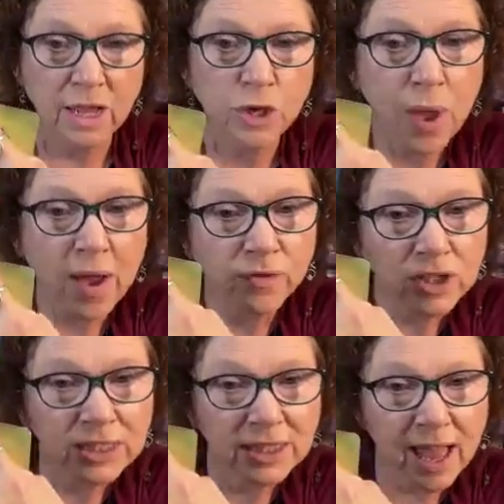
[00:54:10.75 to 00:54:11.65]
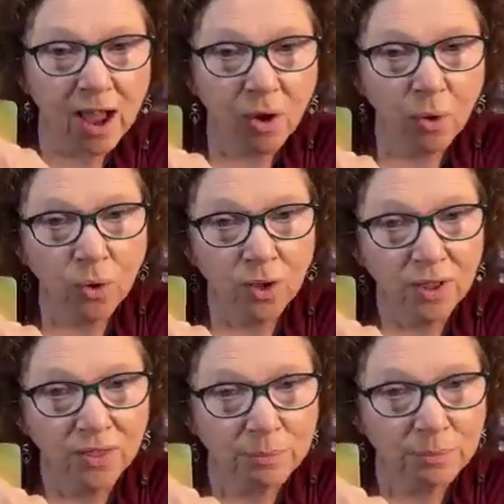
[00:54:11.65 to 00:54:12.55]
and you have to allow
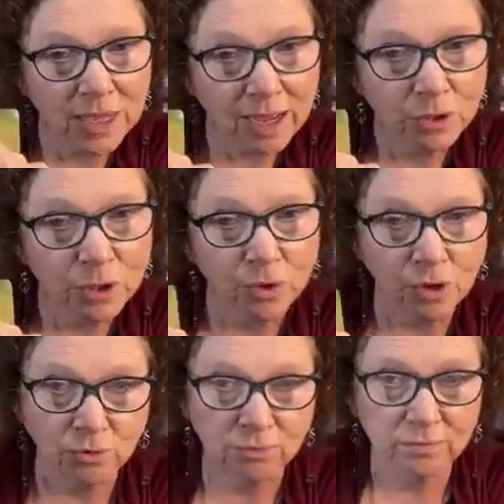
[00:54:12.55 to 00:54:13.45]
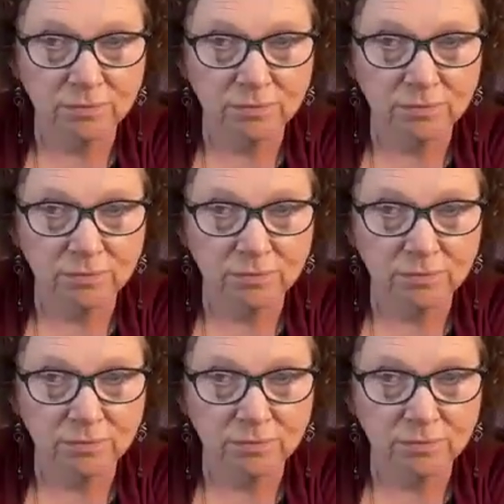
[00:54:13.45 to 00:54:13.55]
them time to grow.